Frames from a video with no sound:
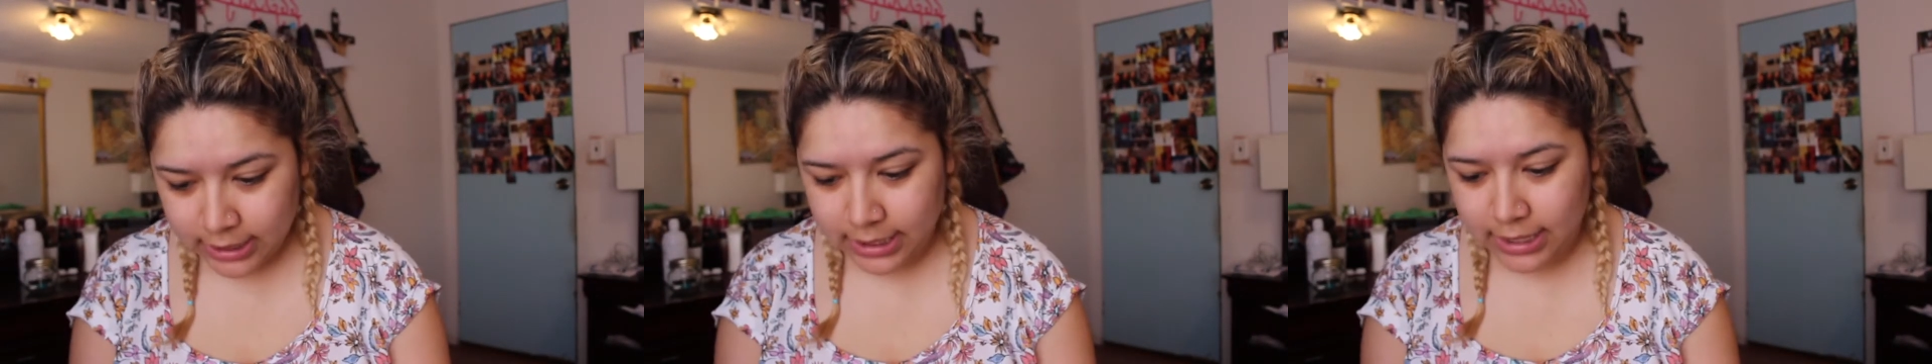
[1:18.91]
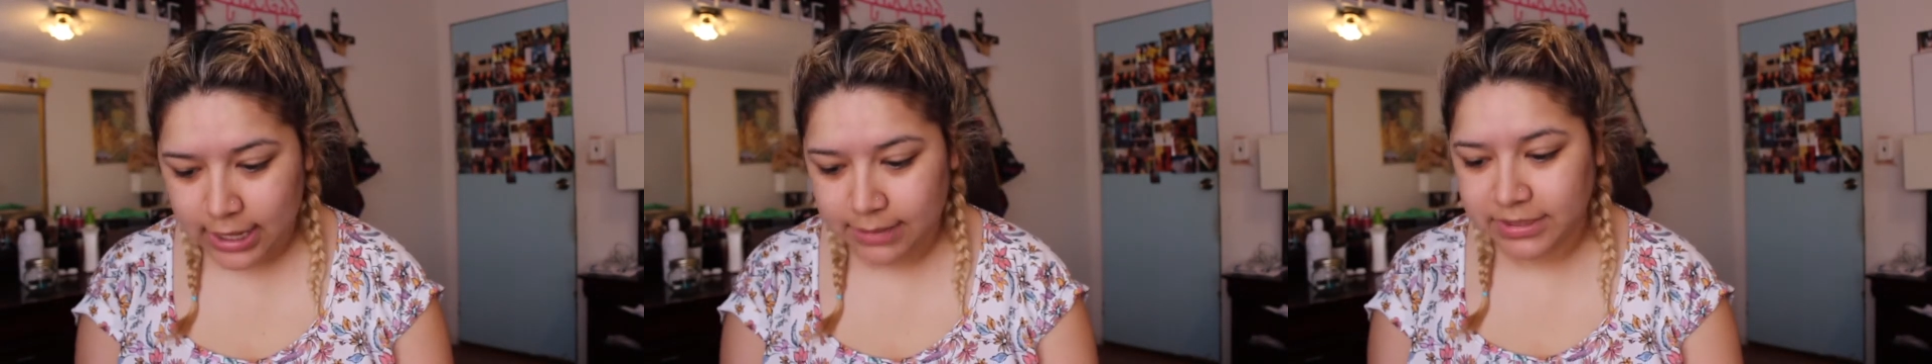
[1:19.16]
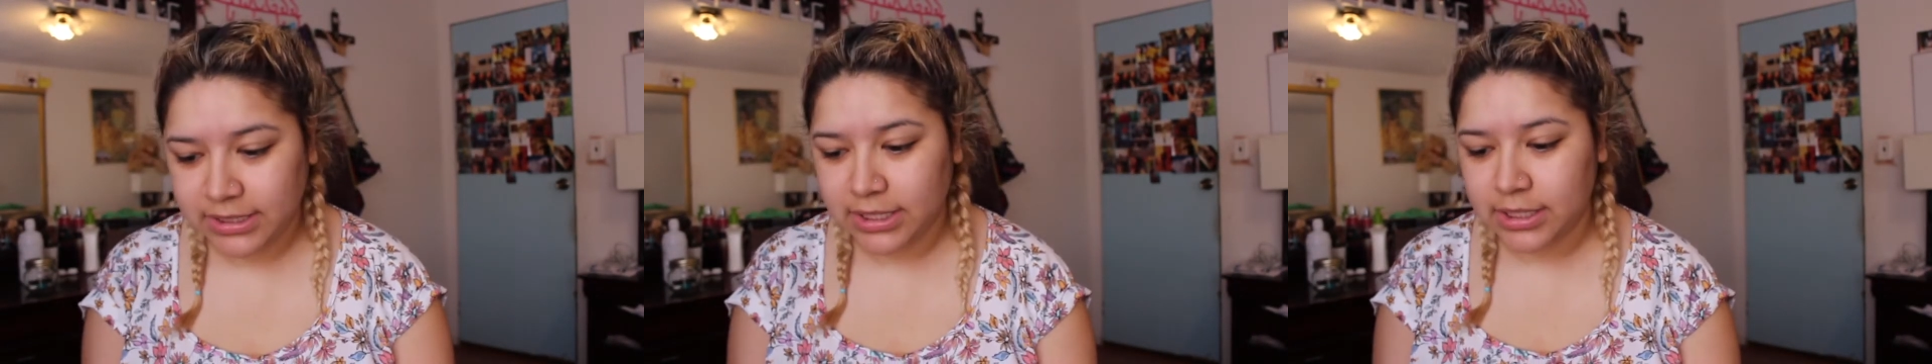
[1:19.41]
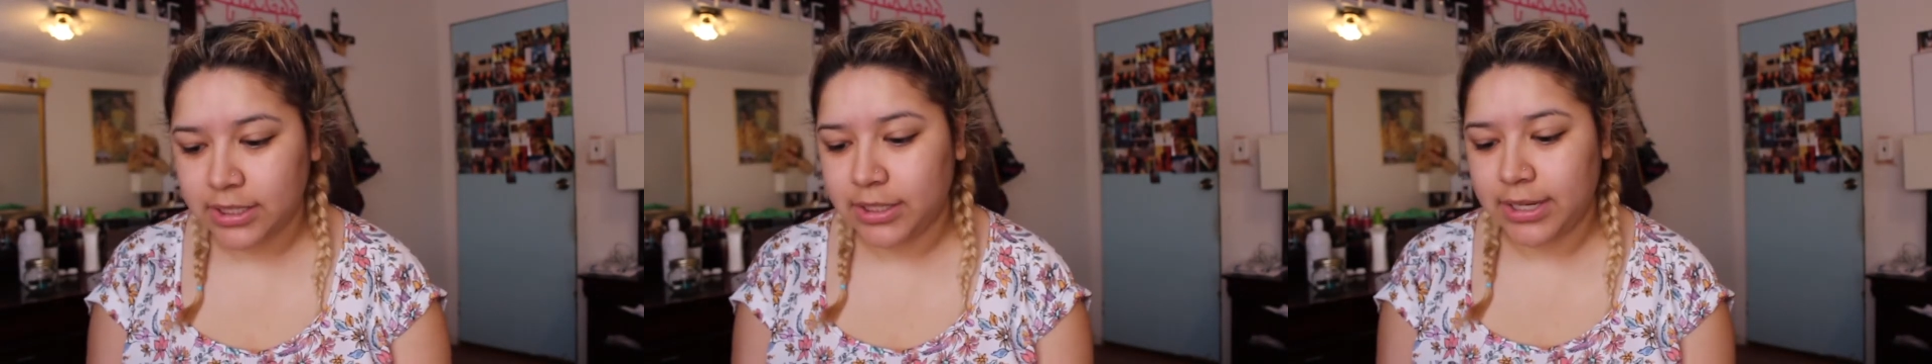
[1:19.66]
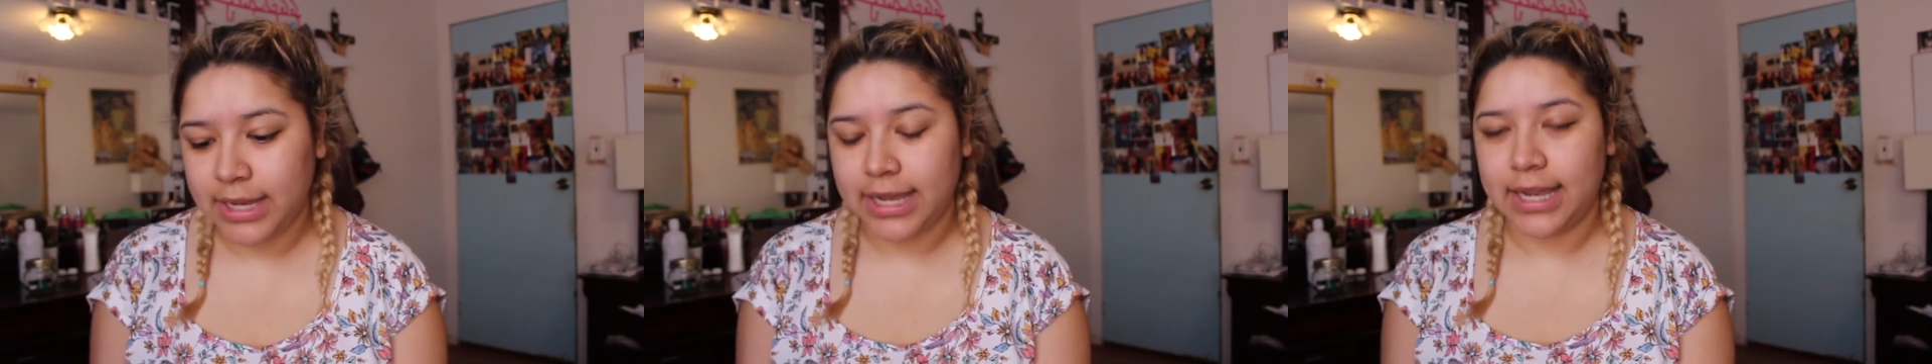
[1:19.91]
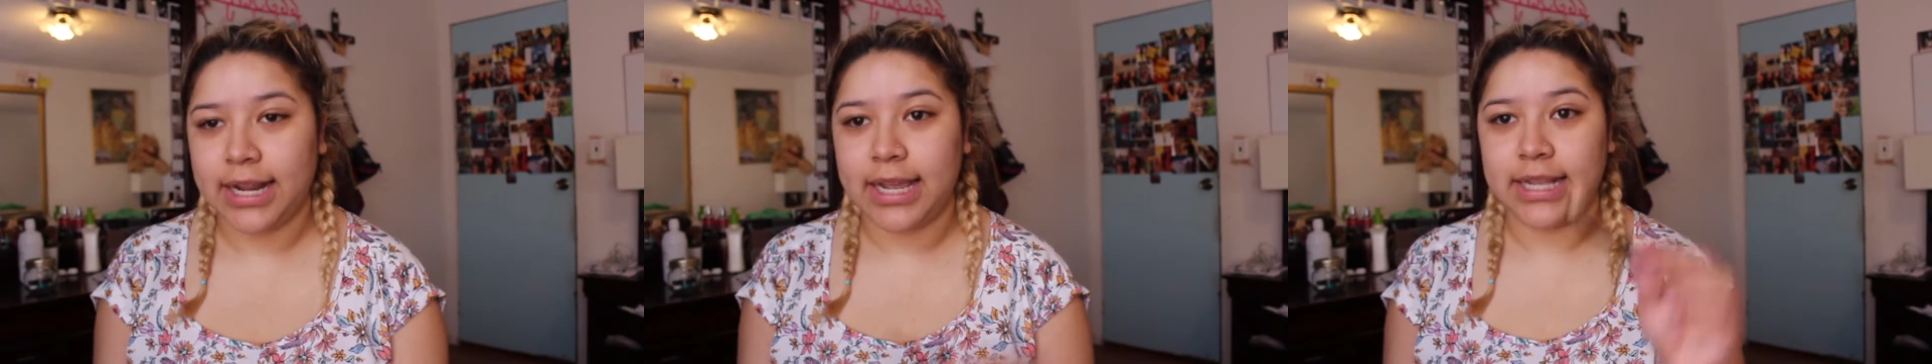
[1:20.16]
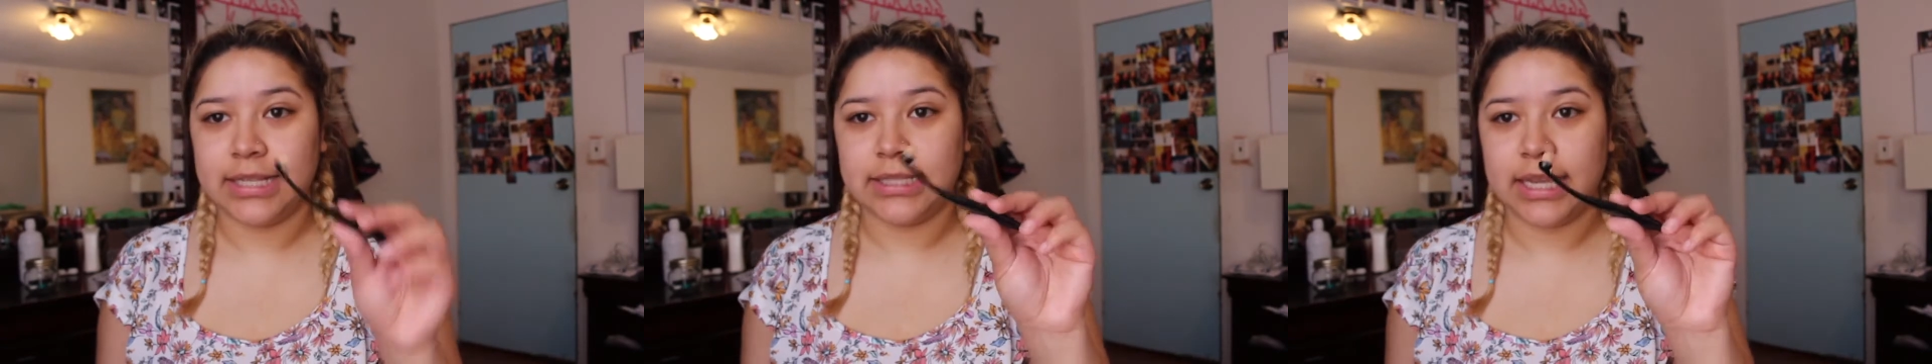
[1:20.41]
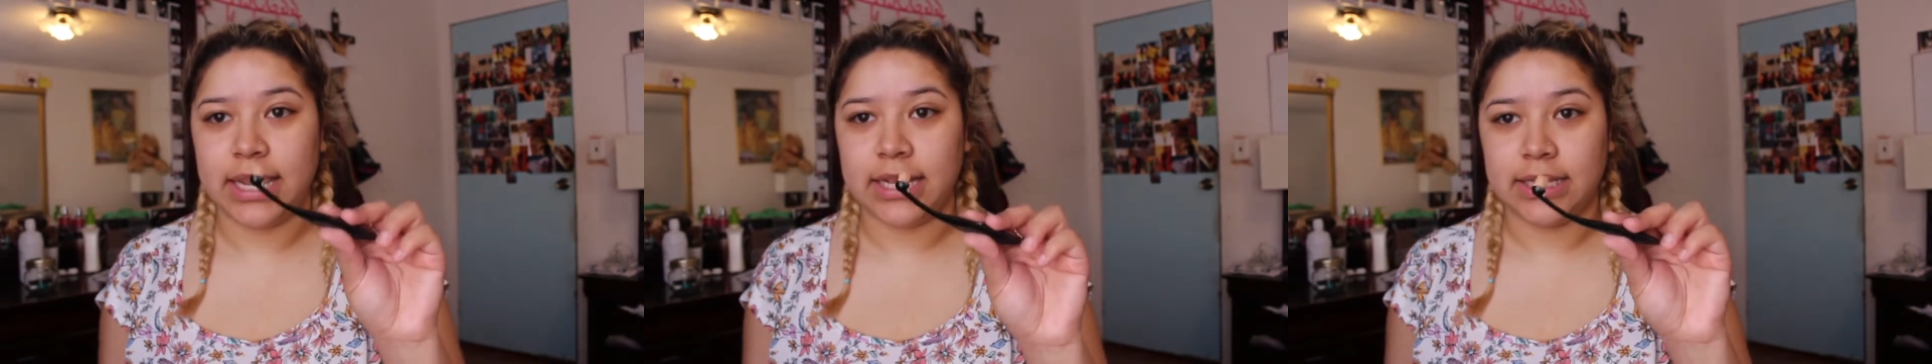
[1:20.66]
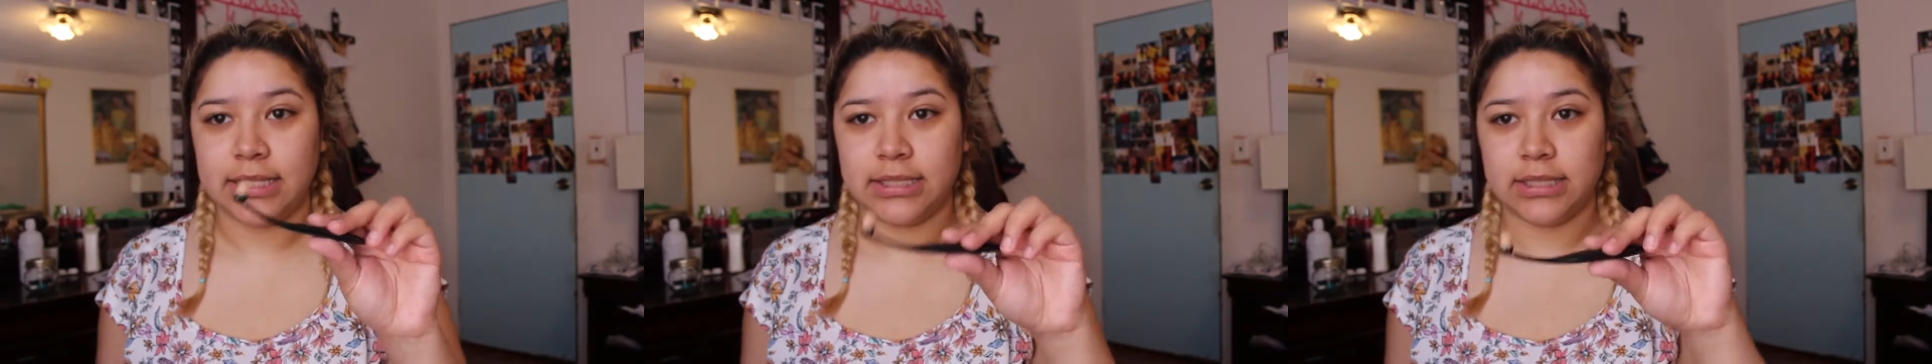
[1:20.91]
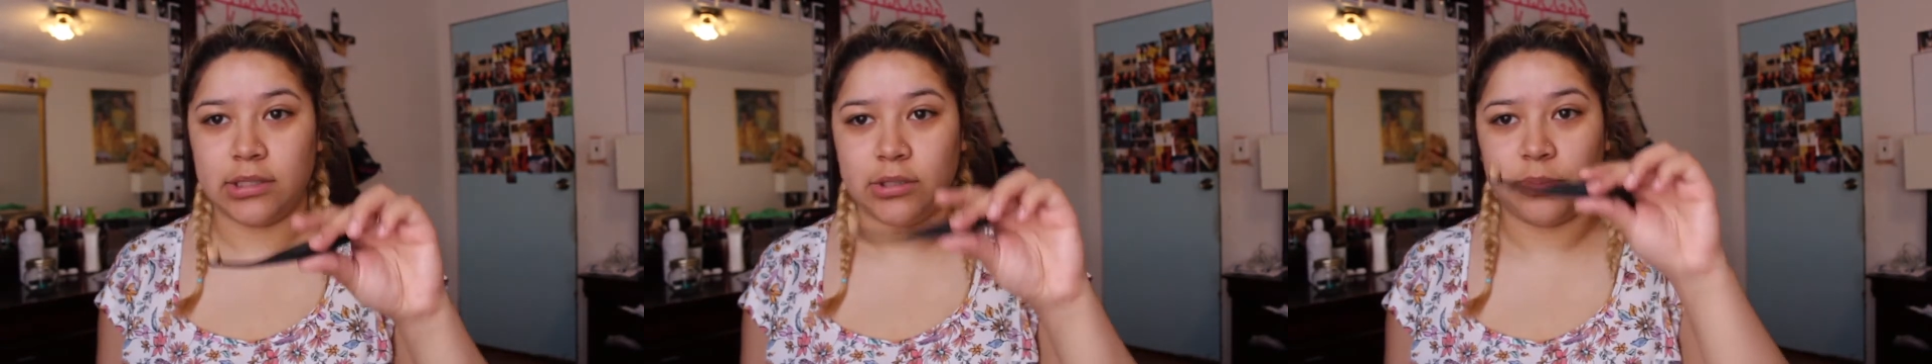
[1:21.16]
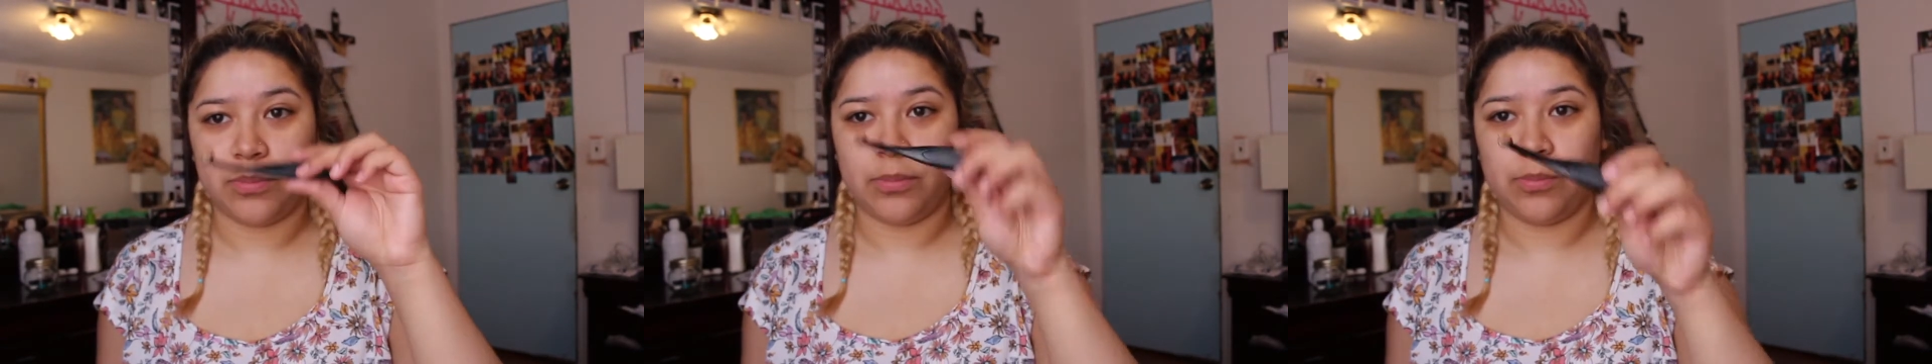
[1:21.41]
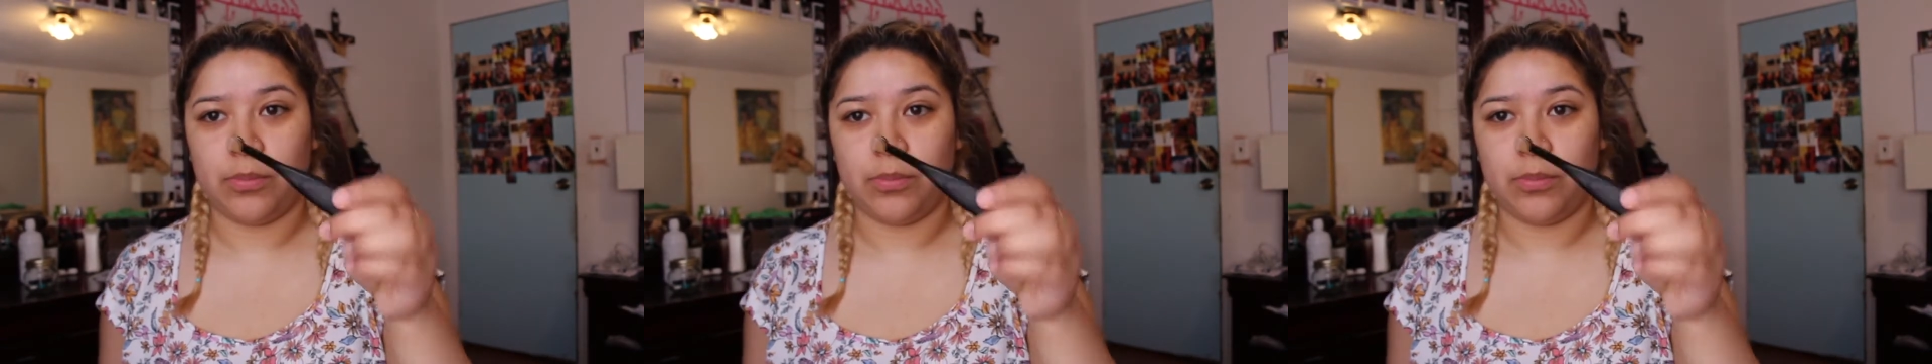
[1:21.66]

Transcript: And I'm just gonna go ahead and take this little